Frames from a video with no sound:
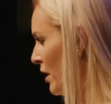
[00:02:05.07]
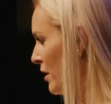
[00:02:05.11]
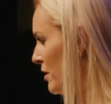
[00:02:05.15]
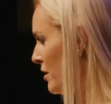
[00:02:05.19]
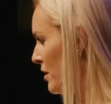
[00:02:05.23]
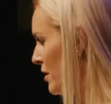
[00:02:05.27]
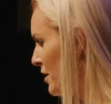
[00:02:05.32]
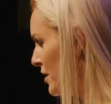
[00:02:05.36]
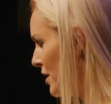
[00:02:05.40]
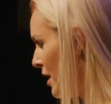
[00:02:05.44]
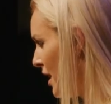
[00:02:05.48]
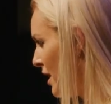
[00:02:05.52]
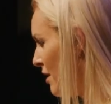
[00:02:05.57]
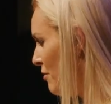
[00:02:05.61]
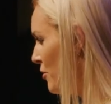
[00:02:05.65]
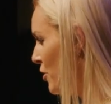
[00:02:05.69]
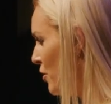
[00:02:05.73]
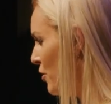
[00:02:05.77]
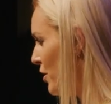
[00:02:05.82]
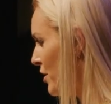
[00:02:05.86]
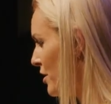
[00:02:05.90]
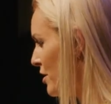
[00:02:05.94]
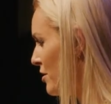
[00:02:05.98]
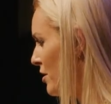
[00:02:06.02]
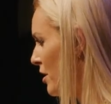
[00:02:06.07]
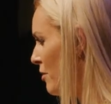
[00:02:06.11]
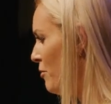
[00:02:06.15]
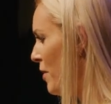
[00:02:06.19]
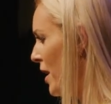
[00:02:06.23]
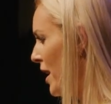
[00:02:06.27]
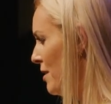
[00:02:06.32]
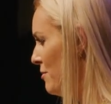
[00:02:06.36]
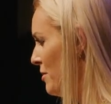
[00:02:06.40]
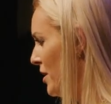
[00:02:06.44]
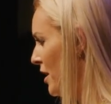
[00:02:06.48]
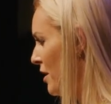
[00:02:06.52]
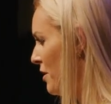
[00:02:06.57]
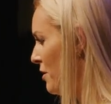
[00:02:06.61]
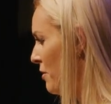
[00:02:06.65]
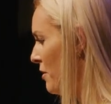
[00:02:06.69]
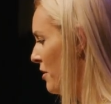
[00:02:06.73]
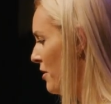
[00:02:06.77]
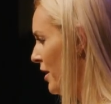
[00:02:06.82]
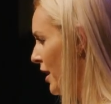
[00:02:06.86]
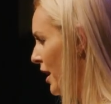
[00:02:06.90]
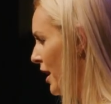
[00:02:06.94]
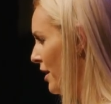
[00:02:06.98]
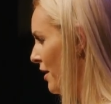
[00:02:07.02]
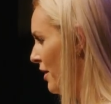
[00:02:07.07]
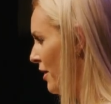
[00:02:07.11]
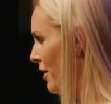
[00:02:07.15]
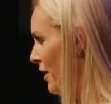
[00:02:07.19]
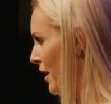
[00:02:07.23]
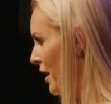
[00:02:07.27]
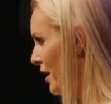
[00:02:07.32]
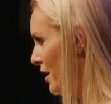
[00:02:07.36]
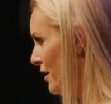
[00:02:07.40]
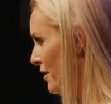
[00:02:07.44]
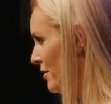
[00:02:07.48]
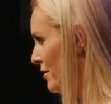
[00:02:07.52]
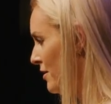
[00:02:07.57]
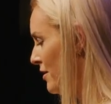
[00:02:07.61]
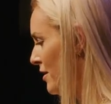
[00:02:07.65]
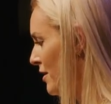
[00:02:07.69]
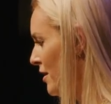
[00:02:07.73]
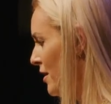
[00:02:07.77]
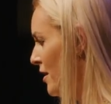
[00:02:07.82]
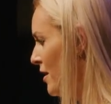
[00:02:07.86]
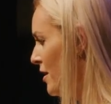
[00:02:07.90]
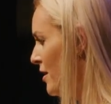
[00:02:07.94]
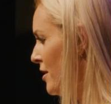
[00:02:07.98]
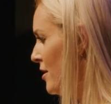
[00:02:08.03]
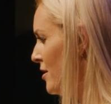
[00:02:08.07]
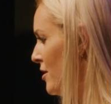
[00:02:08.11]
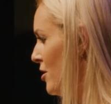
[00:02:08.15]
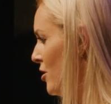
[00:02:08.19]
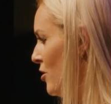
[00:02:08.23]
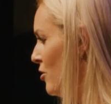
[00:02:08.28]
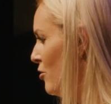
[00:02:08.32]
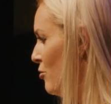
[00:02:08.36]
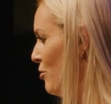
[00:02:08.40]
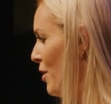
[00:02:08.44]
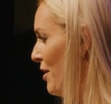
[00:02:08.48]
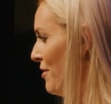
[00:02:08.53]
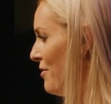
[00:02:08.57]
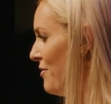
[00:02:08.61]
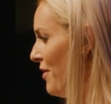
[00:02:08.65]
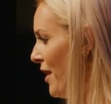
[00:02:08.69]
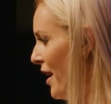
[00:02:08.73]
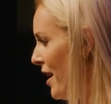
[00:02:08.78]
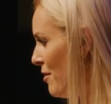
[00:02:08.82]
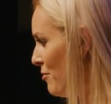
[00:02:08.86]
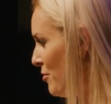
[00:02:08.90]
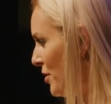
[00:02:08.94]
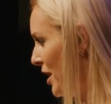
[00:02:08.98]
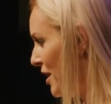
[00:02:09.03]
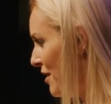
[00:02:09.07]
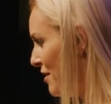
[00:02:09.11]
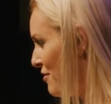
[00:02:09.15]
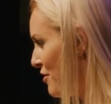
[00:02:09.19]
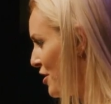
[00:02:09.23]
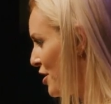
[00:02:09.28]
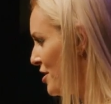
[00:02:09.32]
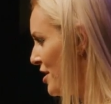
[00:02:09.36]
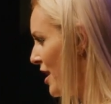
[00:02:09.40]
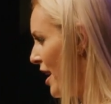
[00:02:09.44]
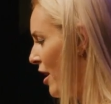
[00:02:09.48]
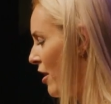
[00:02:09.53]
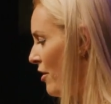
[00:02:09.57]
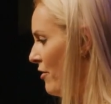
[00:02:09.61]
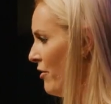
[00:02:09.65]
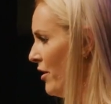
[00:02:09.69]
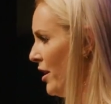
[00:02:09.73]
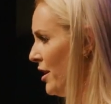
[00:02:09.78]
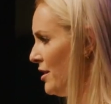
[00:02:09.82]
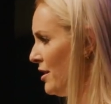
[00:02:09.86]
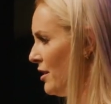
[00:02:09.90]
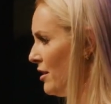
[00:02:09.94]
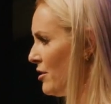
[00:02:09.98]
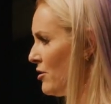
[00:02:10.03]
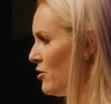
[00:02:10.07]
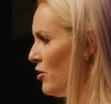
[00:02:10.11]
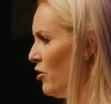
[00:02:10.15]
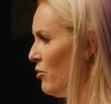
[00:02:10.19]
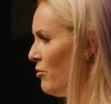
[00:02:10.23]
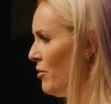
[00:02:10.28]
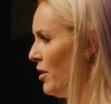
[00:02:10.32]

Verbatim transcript: to the team who has stood by me through thick and thin, to my family for sacrificing so